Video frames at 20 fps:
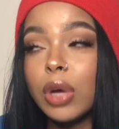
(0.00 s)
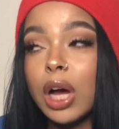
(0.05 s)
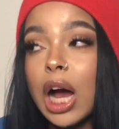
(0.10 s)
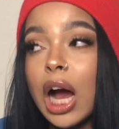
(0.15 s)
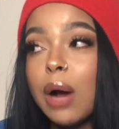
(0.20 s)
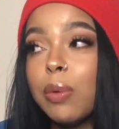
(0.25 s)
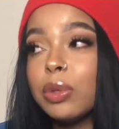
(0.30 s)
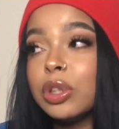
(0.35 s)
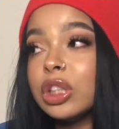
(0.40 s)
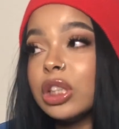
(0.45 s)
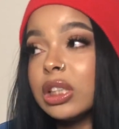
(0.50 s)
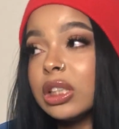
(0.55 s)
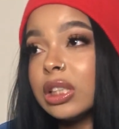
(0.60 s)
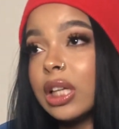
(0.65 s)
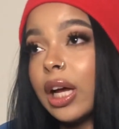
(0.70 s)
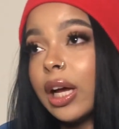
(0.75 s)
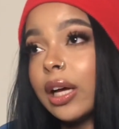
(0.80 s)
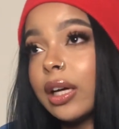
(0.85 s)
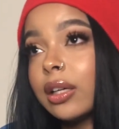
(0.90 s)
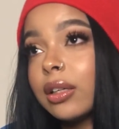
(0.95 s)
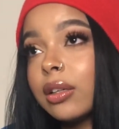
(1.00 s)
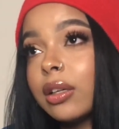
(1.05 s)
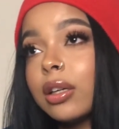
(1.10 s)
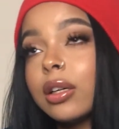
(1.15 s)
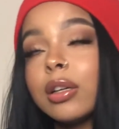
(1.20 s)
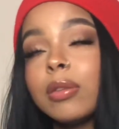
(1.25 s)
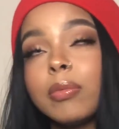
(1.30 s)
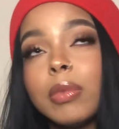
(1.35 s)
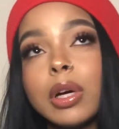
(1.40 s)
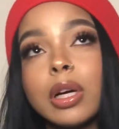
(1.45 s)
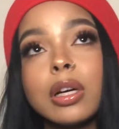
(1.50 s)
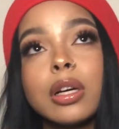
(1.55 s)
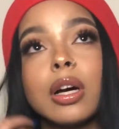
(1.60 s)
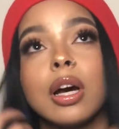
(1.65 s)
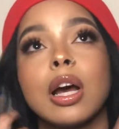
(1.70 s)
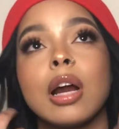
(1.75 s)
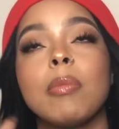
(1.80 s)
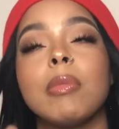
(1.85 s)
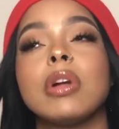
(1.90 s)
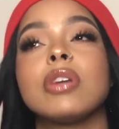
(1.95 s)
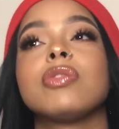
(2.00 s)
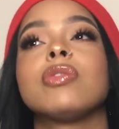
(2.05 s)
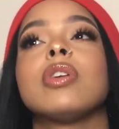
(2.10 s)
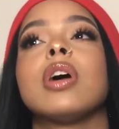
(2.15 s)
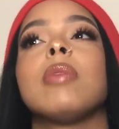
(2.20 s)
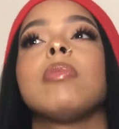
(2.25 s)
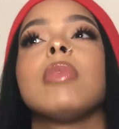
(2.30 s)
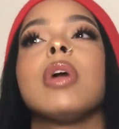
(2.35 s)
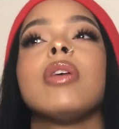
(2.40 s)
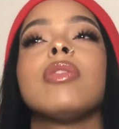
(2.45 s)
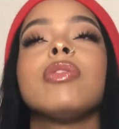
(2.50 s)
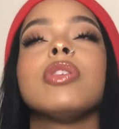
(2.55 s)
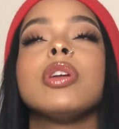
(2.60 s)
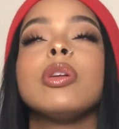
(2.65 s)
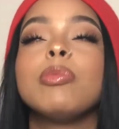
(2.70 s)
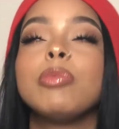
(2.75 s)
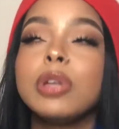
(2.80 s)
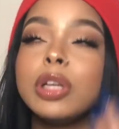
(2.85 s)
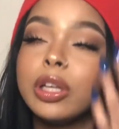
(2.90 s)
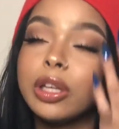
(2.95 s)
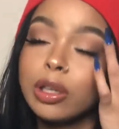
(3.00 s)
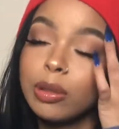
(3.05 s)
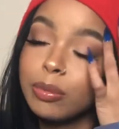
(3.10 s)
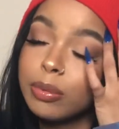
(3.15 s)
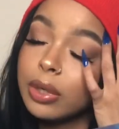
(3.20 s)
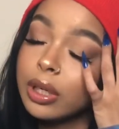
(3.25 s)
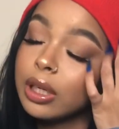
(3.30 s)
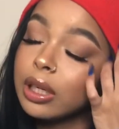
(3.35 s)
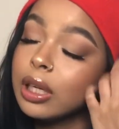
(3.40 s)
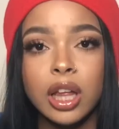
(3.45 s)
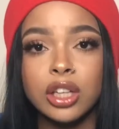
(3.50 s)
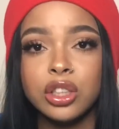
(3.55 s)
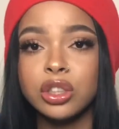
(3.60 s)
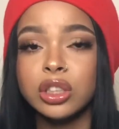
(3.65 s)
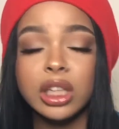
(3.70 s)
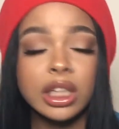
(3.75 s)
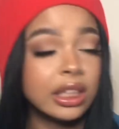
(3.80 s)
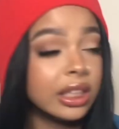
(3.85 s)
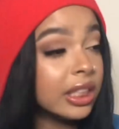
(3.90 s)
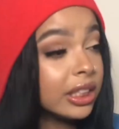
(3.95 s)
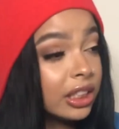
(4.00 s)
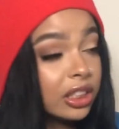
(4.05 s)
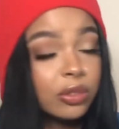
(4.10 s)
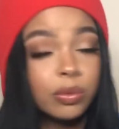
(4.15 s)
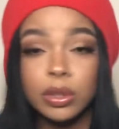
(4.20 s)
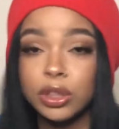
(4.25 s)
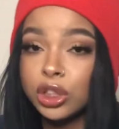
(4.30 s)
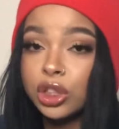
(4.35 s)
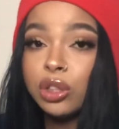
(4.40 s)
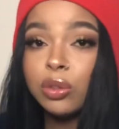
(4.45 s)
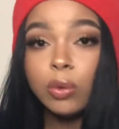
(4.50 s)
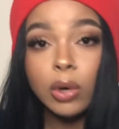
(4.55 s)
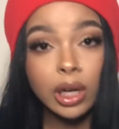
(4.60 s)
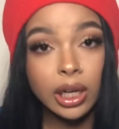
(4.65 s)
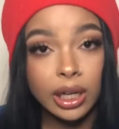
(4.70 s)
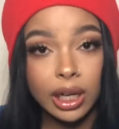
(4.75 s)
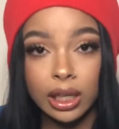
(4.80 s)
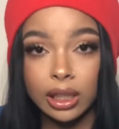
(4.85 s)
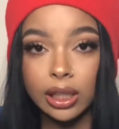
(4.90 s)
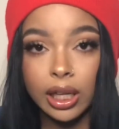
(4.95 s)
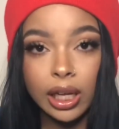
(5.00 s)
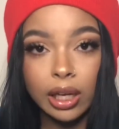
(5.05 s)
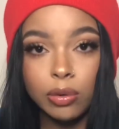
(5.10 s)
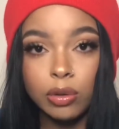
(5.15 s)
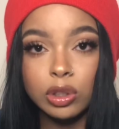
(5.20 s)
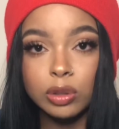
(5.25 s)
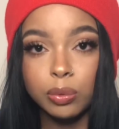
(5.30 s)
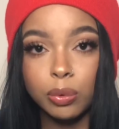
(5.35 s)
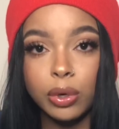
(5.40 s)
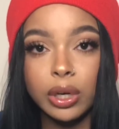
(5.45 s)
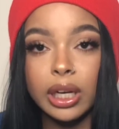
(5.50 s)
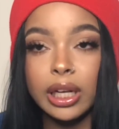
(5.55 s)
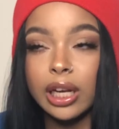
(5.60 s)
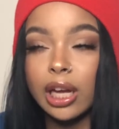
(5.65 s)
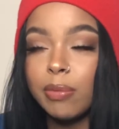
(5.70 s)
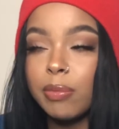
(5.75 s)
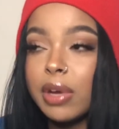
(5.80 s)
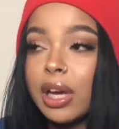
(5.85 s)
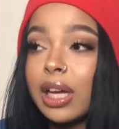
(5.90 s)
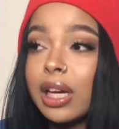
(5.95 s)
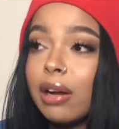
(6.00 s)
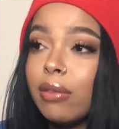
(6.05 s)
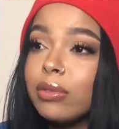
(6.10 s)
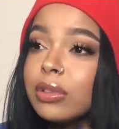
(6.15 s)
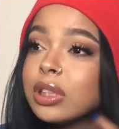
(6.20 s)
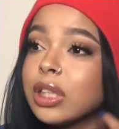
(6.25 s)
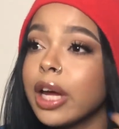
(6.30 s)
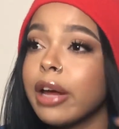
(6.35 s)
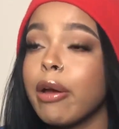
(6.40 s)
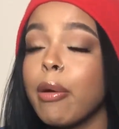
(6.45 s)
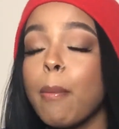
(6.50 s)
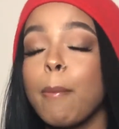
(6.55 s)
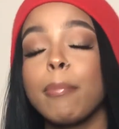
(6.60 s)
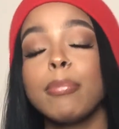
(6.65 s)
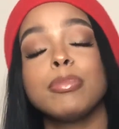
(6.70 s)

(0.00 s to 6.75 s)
I was just like, oh my god, I'm not finna be here, bro. And she's like, this is what you want, and like was pointing at me, and I was like,